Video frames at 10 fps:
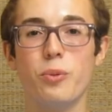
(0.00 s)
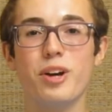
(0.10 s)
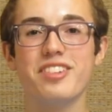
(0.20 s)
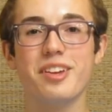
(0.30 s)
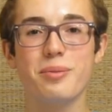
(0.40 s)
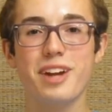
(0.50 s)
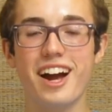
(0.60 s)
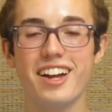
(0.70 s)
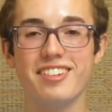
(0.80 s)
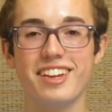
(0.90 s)
What's up
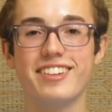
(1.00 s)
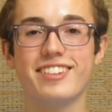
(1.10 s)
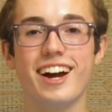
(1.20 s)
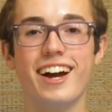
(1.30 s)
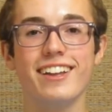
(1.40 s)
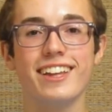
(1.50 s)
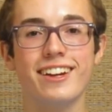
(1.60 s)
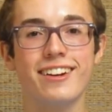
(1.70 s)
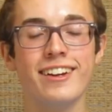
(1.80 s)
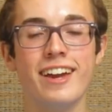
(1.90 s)
guys, it's Kyle
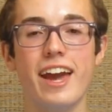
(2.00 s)
here,